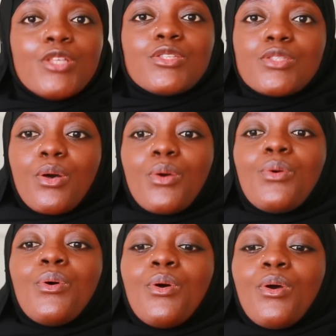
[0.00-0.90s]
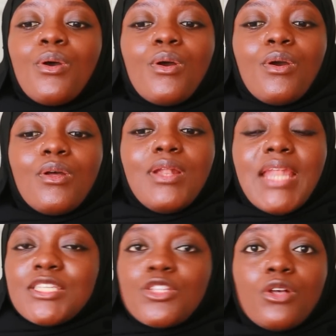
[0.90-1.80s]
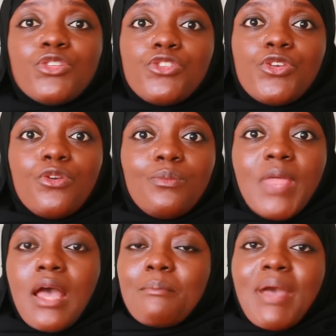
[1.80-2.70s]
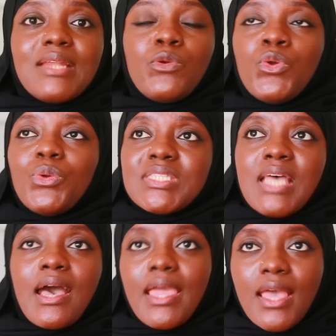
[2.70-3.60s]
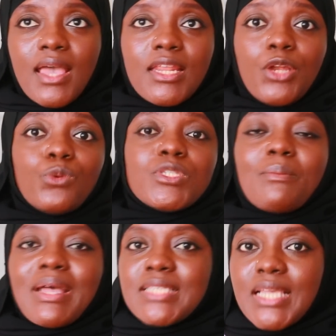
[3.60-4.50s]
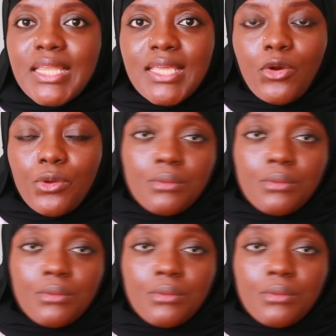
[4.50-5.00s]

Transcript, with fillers: So let's not assume that a man who is high earning automatically